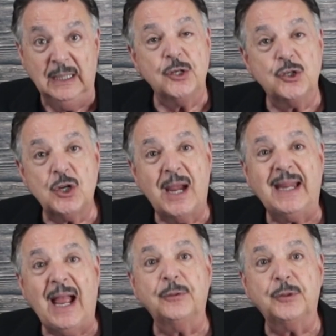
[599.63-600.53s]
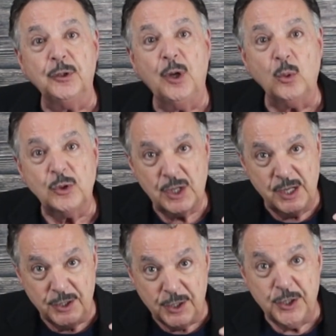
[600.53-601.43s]
to check out the notes
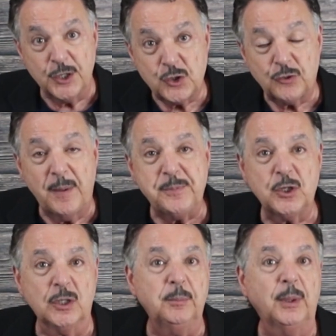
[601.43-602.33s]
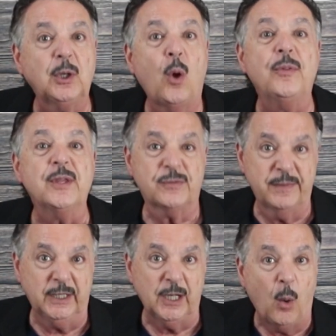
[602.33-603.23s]
in the description below this
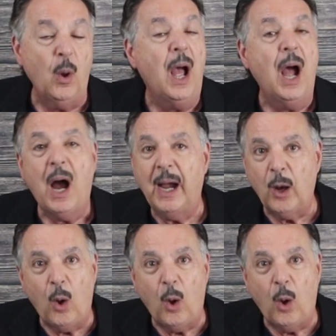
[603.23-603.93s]
video. I